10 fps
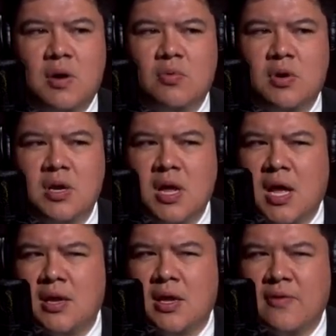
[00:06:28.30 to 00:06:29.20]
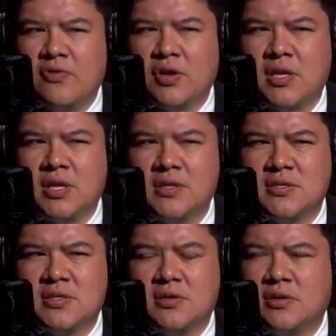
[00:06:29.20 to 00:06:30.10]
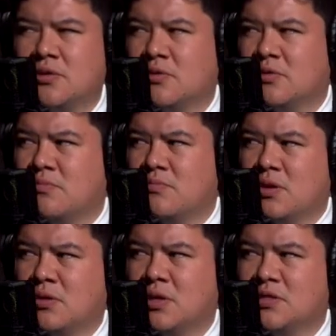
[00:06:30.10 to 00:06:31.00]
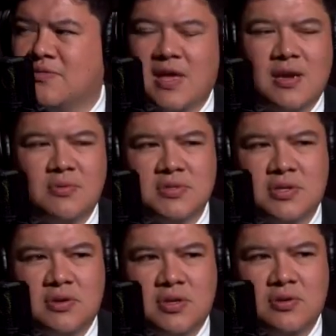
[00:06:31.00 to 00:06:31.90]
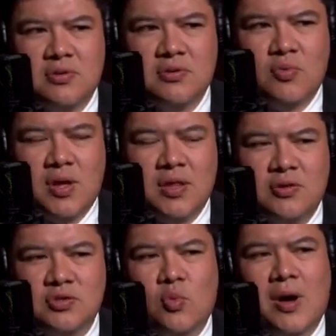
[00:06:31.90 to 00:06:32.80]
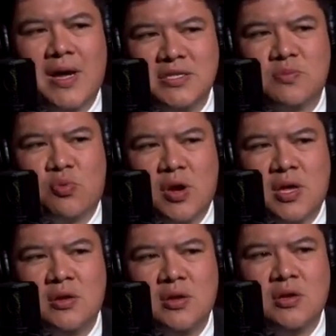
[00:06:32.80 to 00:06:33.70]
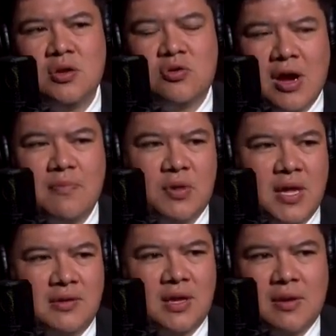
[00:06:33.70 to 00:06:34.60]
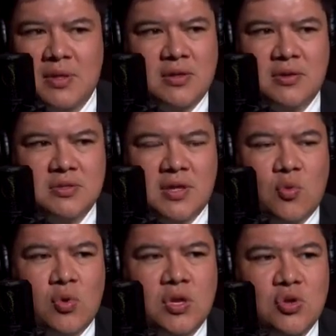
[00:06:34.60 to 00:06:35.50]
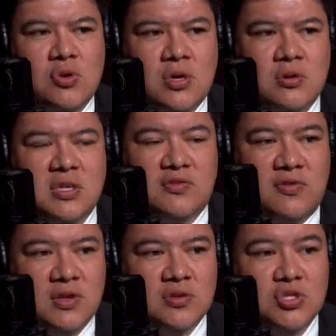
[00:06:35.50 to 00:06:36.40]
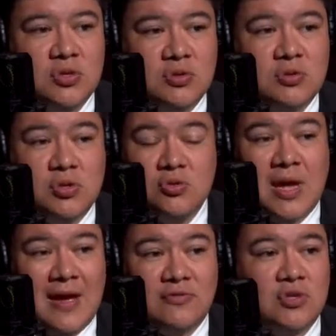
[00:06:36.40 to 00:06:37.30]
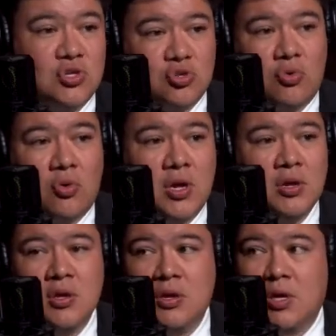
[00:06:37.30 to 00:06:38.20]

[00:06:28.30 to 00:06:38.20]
But we're not ever going to consider the millions of animals that are killed when there's widespread crop planting. I mean, there's like when you kill these fields, you'd have to destroy